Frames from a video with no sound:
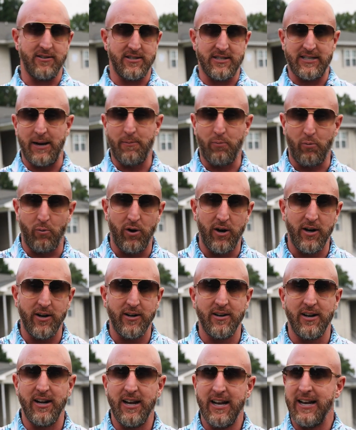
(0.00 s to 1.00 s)
step
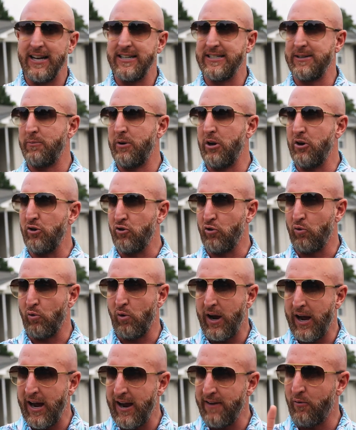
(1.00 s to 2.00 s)
one is I'm gonna
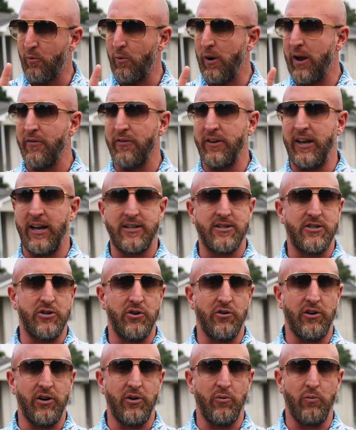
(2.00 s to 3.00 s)
drive around the
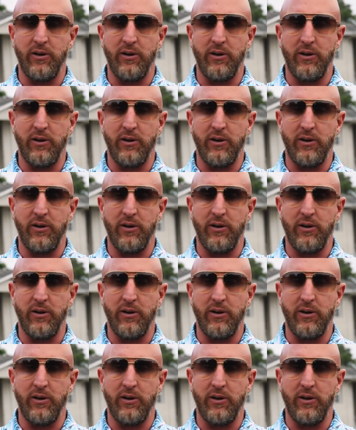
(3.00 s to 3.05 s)
exterior.